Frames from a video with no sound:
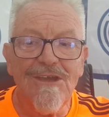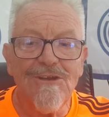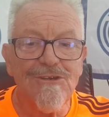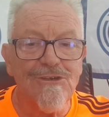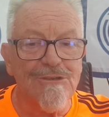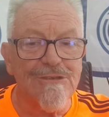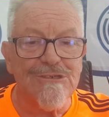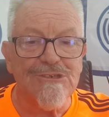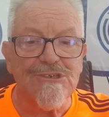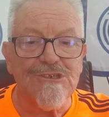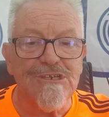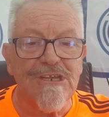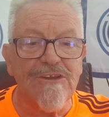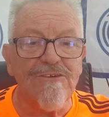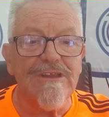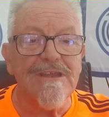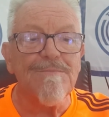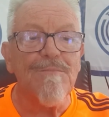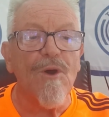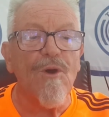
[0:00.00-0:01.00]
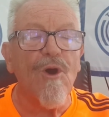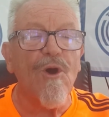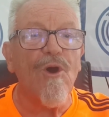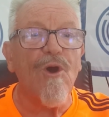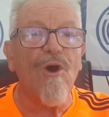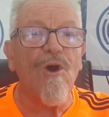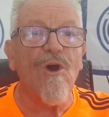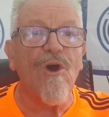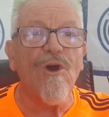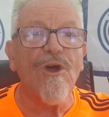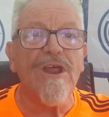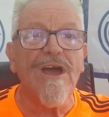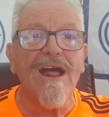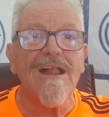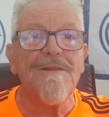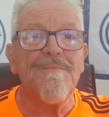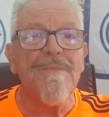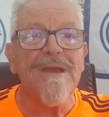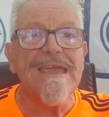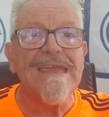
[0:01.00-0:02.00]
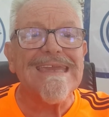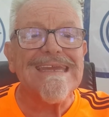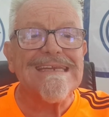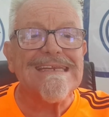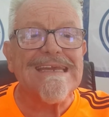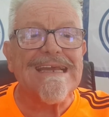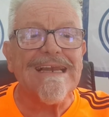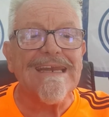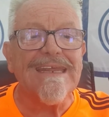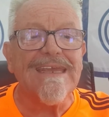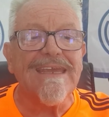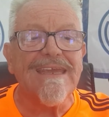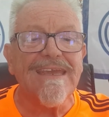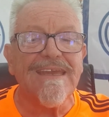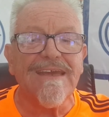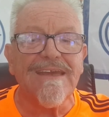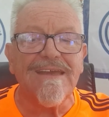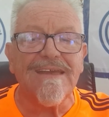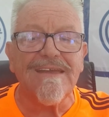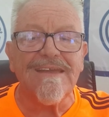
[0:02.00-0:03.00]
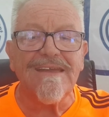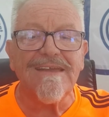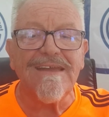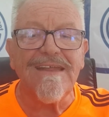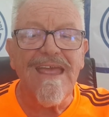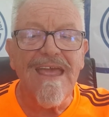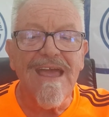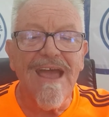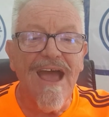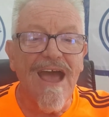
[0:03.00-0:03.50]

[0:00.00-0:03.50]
To the steering board I'll make it clear,